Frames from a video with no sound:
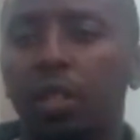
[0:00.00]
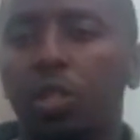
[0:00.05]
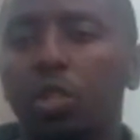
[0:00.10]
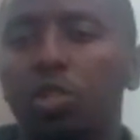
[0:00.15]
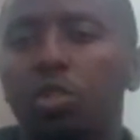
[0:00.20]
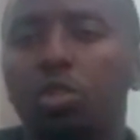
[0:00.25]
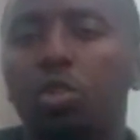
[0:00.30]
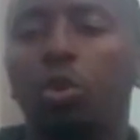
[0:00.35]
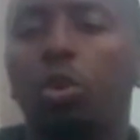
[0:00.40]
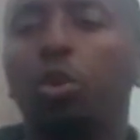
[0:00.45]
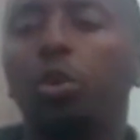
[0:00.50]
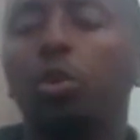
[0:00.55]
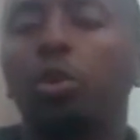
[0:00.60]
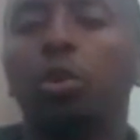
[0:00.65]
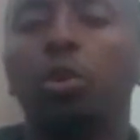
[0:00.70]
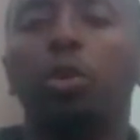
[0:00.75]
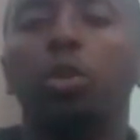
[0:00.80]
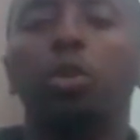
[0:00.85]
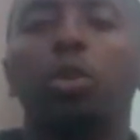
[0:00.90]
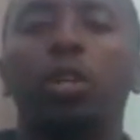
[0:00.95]
So
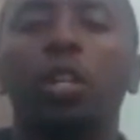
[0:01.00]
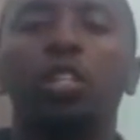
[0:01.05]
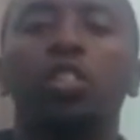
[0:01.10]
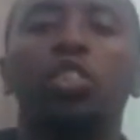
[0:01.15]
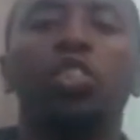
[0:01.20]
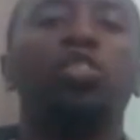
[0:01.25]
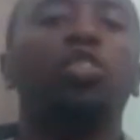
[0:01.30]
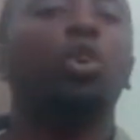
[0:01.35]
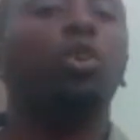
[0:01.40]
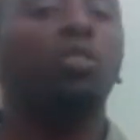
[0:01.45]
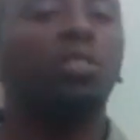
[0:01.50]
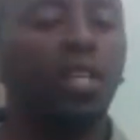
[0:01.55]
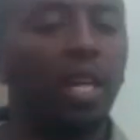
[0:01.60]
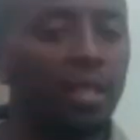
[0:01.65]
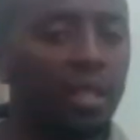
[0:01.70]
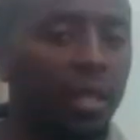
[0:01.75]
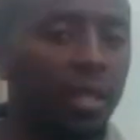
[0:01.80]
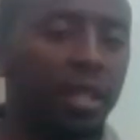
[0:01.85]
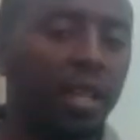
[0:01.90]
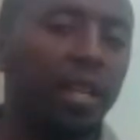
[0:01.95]
you can just
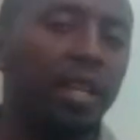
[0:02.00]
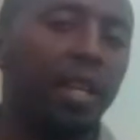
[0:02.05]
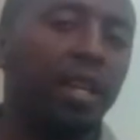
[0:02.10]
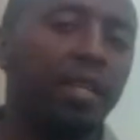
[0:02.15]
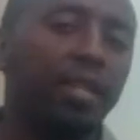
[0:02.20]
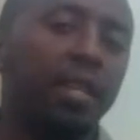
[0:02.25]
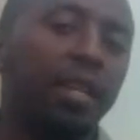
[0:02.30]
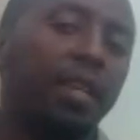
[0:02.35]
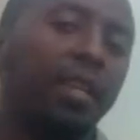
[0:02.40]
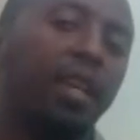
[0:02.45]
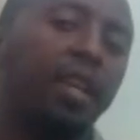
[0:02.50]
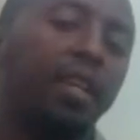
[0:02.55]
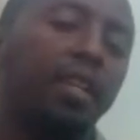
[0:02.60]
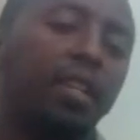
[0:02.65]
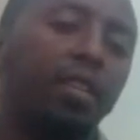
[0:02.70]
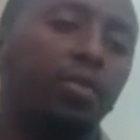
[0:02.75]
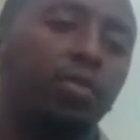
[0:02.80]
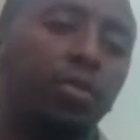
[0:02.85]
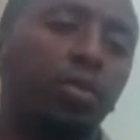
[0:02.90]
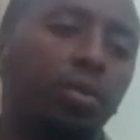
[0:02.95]
contact us again
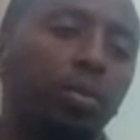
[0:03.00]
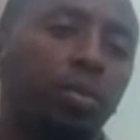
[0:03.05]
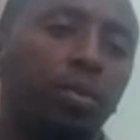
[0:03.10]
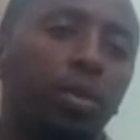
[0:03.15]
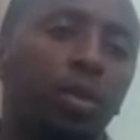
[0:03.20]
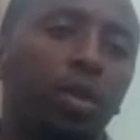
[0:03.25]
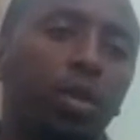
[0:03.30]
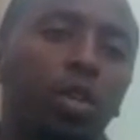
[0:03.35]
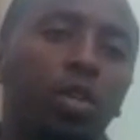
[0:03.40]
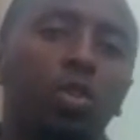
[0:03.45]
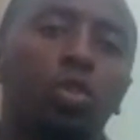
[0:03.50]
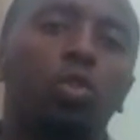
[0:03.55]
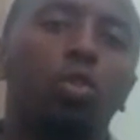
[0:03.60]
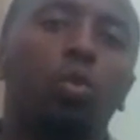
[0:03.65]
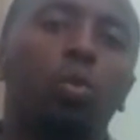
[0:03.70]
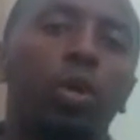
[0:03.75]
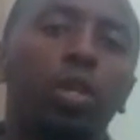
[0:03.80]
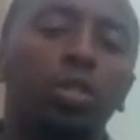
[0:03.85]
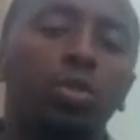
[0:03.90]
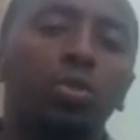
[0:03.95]
if
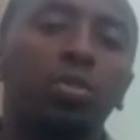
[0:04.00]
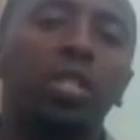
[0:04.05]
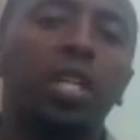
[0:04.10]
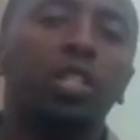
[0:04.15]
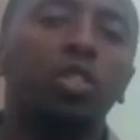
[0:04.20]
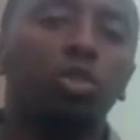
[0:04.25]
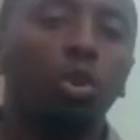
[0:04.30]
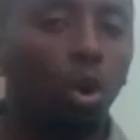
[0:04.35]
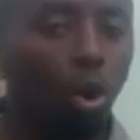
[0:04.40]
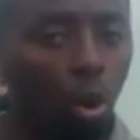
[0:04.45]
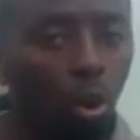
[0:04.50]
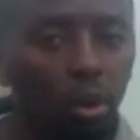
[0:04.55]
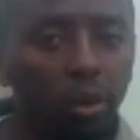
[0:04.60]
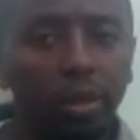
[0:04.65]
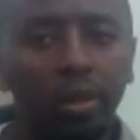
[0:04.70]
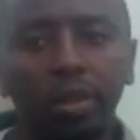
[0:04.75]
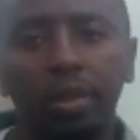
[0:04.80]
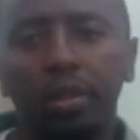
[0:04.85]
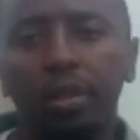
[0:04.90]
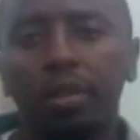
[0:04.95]
you want to start your
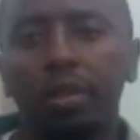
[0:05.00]
own.